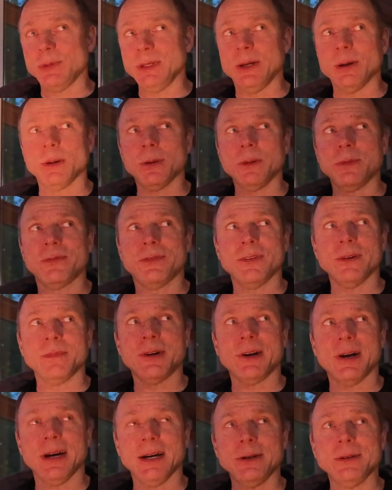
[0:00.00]
We go from
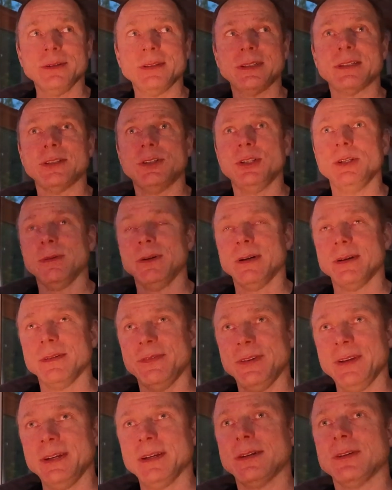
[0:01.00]
our house to our
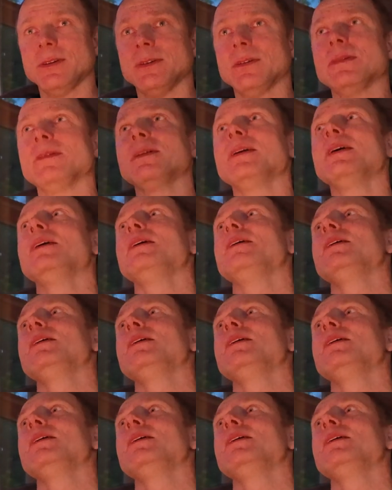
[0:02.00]
vehicle